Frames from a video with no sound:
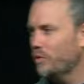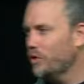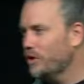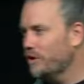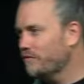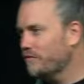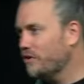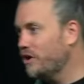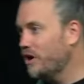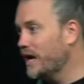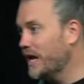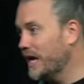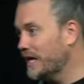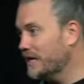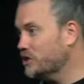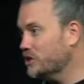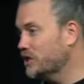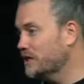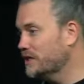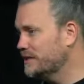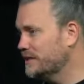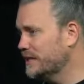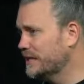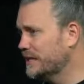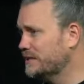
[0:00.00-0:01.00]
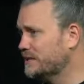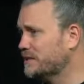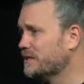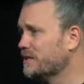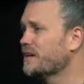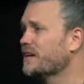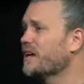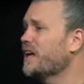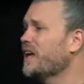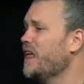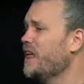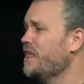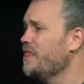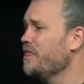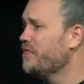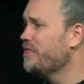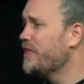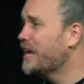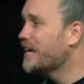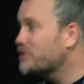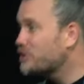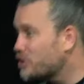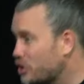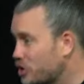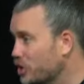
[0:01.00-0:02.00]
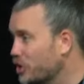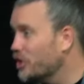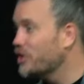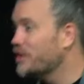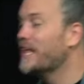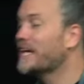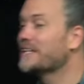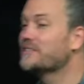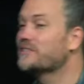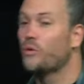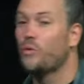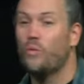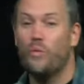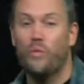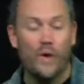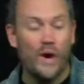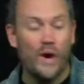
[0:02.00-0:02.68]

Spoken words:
the Word of God actually says, that's good. That's a